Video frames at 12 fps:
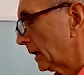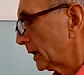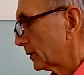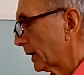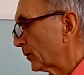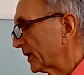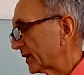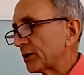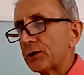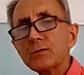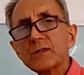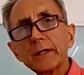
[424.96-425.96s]
Now, we can
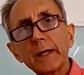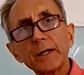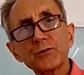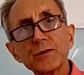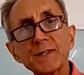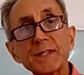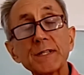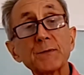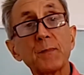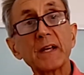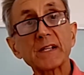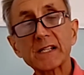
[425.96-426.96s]
use electricity
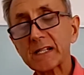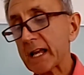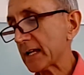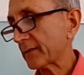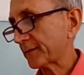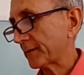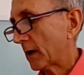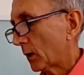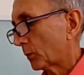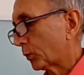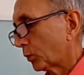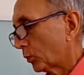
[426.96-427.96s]
to make a safe.
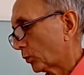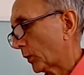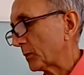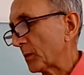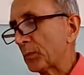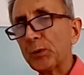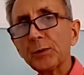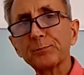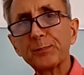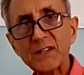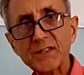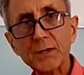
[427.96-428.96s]
When we put a
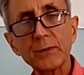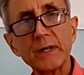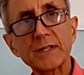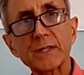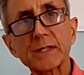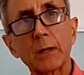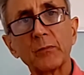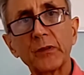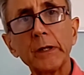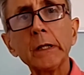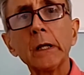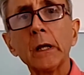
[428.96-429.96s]
buzzer into
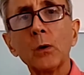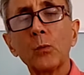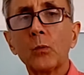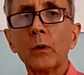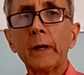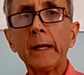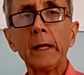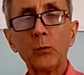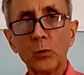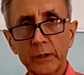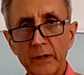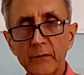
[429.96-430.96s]
something,
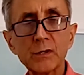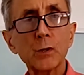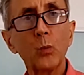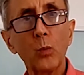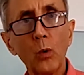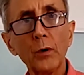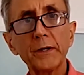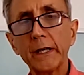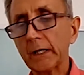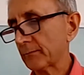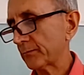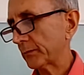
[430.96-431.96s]
it will give us a
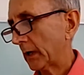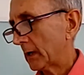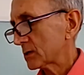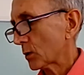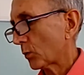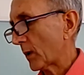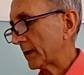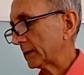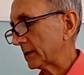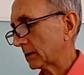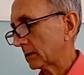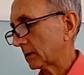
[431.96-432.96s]
warning. So
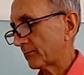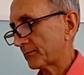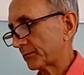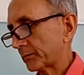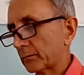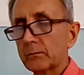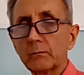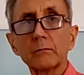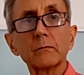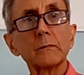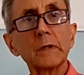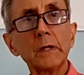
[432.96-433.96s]
when
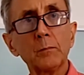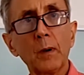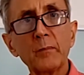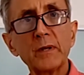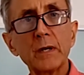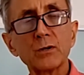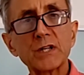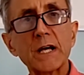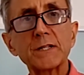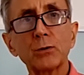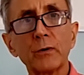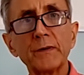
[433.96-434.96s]
Mummy or
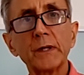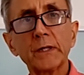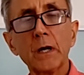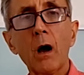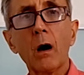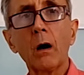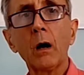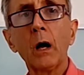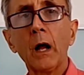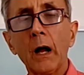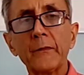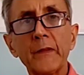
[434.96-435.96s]
Daddy are in the
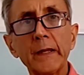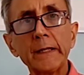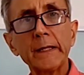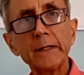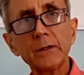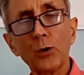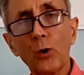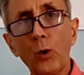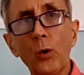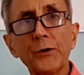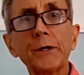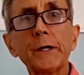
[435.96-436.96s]
car and they hit the
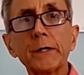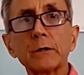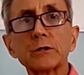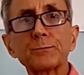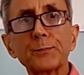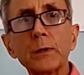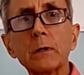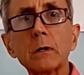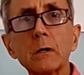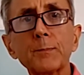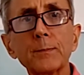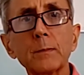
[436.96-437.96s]
horn and it goes
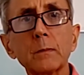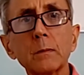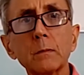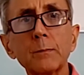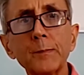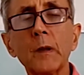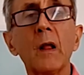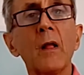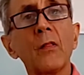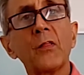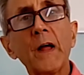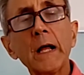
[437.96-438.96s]
burr, burr,
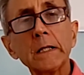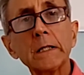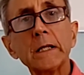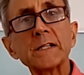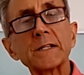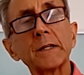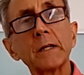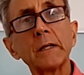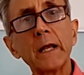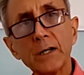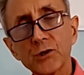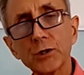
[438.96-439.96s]
that is an
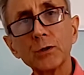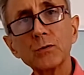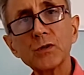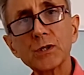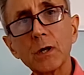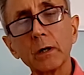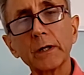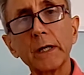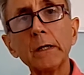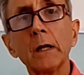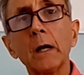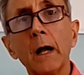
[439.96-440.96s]
electrical
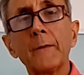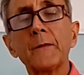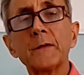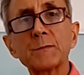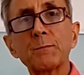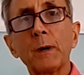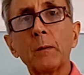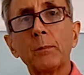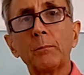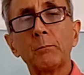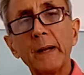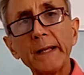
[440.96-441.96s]
circuit, and that's
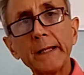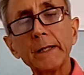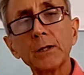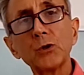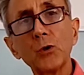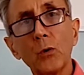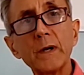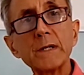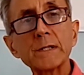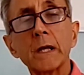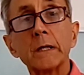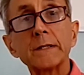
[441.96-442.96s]
making a
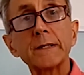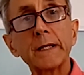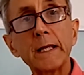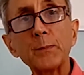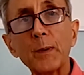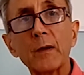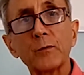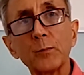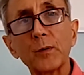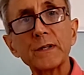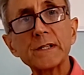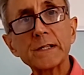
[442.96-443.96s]
noise to keep
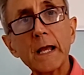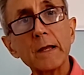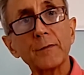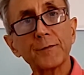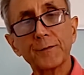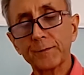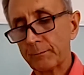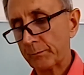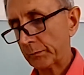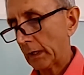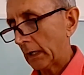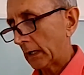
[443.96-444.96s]
everybody safe.
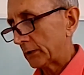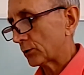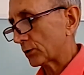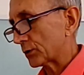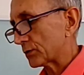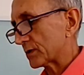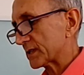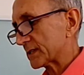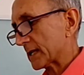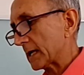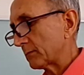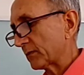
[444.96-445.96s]
You can do the
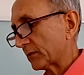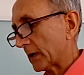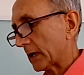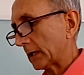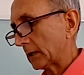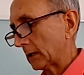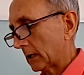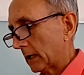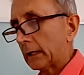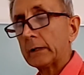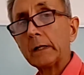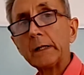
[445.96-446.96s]
same thing
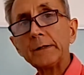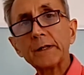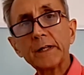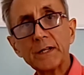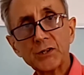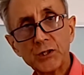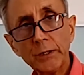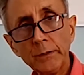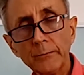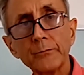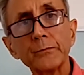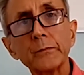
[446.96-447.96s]
in the kitchen
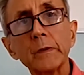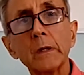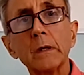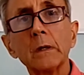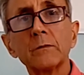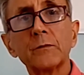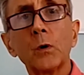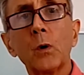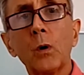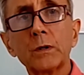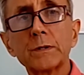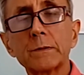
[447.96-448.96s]

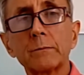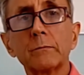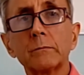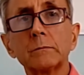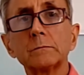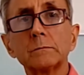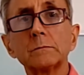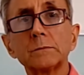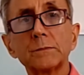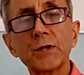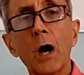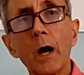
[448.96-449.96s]
for
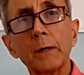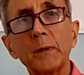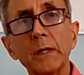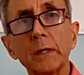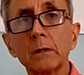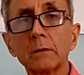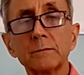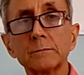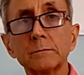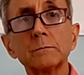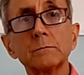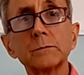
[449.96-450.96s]
timing
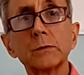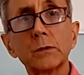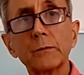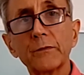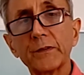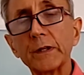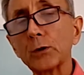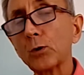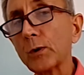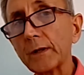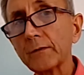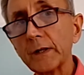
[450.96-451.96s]

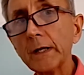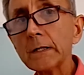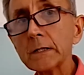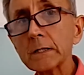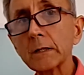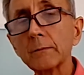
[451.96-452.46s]
cooking things.